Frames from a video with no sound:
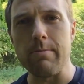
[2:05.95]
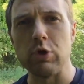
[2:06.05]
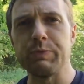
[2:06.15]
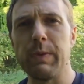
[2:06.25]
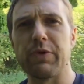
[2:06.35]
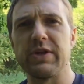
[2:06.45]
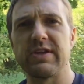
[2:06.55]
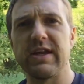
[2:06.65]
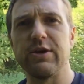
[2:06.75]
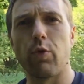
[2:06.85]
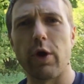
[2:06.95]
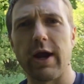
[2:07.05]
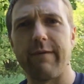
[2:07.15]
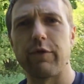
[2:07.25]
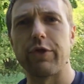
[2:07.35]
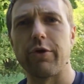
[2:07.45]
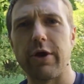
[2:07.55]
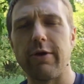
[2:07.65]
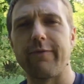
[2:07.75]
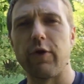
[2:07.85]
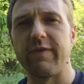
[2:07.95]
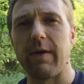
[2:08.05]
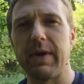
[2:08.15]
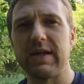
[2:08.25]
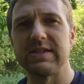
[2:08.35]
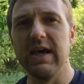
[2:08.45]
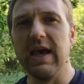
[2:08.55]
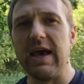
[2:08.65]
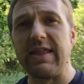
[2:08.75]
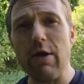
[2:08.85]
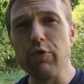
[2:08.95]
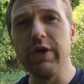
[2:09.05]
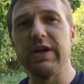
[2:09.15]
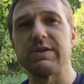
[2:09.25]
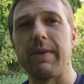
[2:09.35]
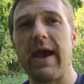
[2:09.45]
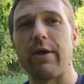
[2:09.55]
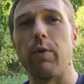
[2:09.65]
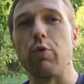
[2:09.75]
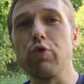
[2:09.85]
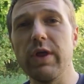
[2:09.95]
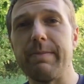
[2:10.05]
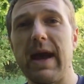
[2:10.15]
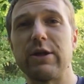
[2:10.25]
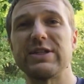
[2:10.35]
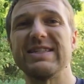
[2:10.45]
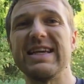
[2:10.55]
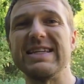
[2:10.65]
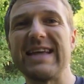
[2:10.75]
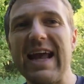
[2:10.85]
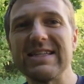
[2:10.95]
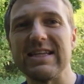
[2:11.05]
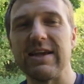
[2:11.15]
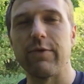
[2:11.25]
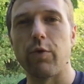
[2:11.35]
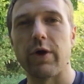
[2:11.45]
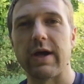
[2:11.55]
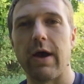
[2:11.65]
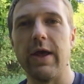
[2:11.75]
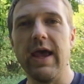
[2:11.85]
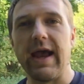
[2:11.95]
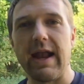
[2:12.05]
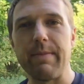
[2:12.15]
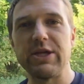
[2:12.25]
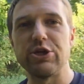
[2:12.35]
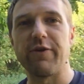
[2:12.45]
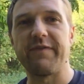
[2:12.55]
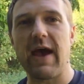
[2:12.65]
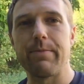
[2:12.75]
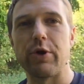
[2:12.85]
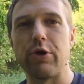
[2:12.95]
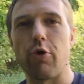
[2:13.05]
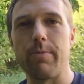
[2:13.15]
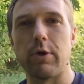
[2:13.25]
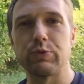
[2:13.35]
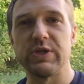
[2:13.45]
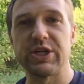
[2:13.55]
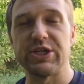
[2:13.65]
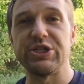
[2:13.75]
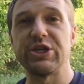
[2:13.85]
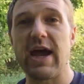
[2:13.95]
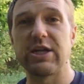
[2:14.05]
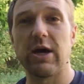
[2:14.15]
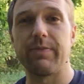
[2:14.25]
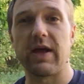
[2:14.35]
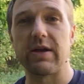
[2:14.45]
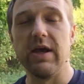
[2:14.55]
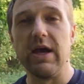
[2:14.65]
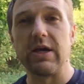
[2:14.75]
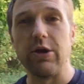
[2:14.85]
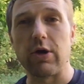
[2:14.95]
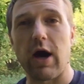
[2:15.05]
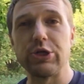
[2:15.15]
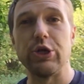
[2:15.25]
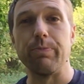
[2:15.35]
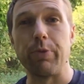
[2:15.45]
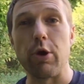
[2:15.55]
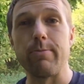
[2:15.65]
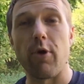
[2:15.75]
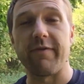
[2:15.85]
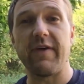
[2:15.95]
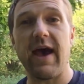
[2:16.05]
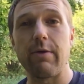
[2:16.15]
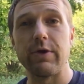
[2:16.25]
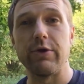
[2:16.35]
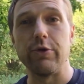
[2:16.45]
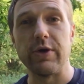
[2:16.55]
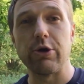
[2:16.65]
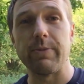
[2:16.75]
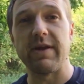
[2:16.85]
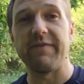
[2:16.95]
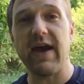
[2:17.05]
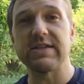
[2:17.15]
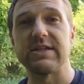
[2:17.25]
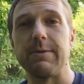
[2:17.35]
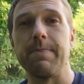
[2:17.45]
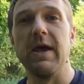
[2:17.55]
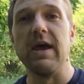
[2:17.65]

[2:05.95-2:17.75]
Most people think they need to work out for 30 or 45 minutes. That really doesn't matter. What really matters is the intensity of the workout. And I mentioned your fat-burning hormones, which gets jacked up, that, you know, cause you to burn more fat when you do intermittent fasting.